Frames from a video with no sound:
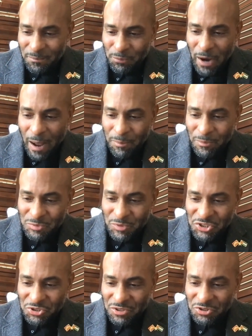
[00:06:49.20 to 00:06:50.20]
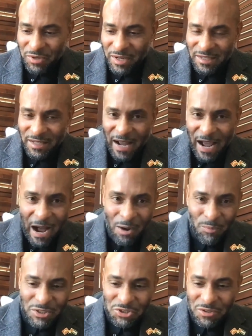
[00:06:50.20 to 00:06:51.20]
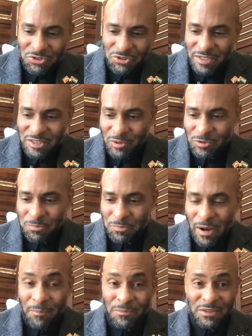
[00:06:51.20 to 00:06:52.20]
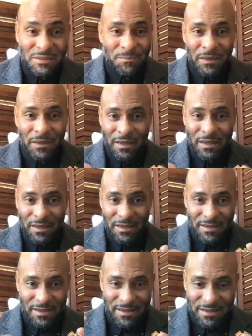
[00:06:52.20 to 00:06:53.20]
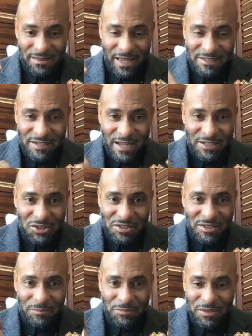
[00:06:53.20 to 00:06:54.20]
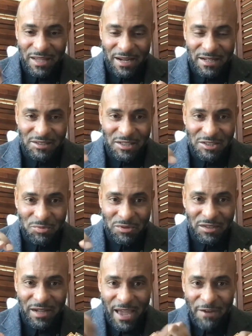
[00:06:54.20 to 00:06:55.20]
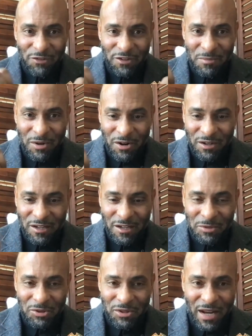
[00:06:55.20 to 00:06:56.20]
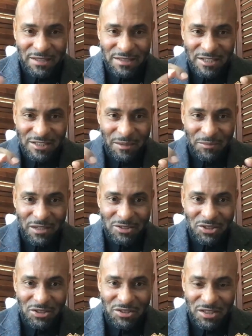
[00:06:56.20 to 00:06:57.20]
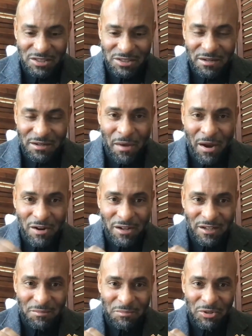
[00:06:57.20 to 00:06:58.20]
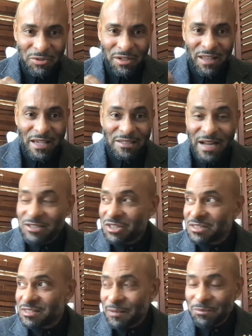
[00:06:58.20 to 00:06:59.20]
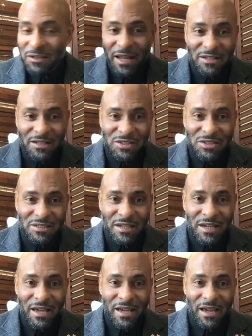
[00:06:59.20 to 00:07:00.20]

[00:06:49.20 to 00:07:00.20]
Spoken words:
problems we should address and how we should address those problems. That's not just something that exists within the African-American community. That's not something that just exists in the American community. That's not just something that exists